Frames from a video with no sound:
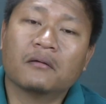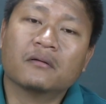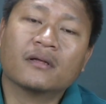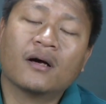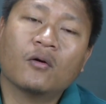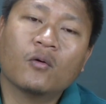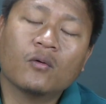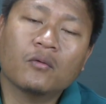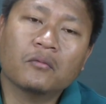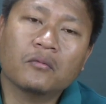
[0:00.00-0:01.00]
Now,
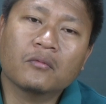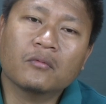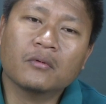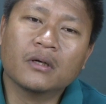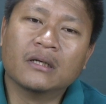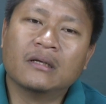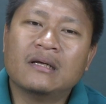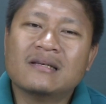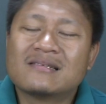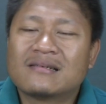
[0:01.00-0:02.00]
in
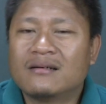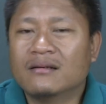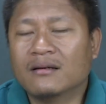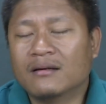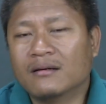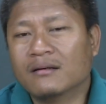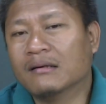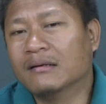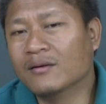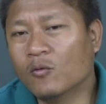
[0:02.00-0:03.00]

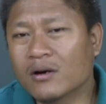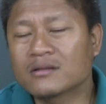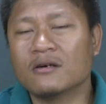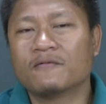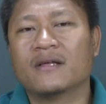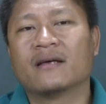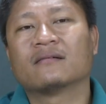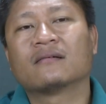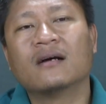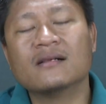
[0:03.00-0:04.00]
the works of
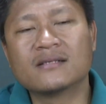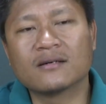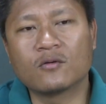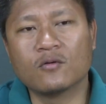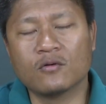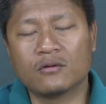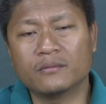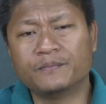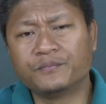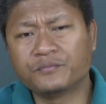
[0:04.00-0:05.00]
that culture core,
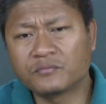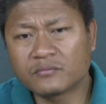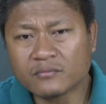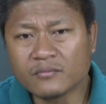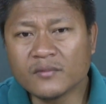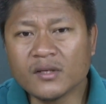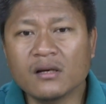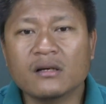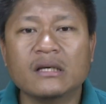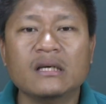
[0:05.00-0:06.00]

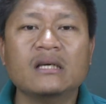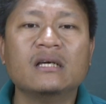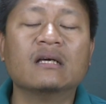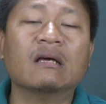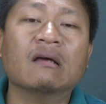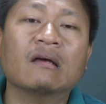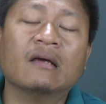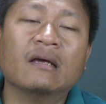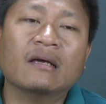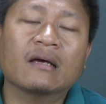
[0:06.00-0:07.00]
he
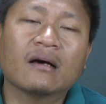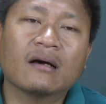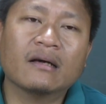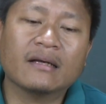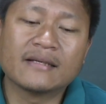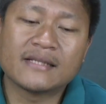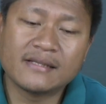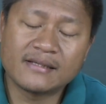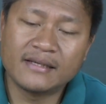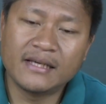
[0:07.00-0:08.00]
in a
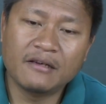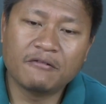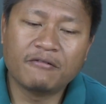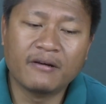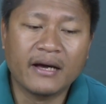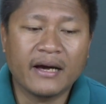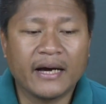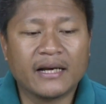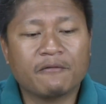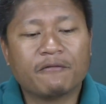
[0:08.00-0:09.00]
sense give
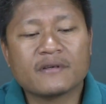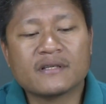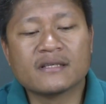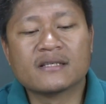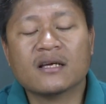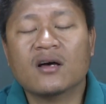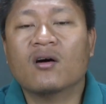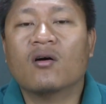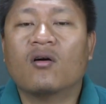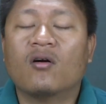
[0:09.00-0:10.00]
an emphasis
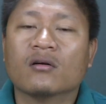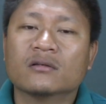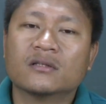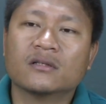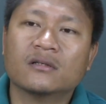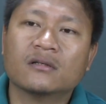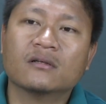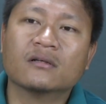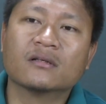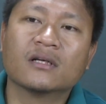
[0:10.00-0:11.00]
on
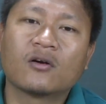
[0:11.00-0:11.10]
the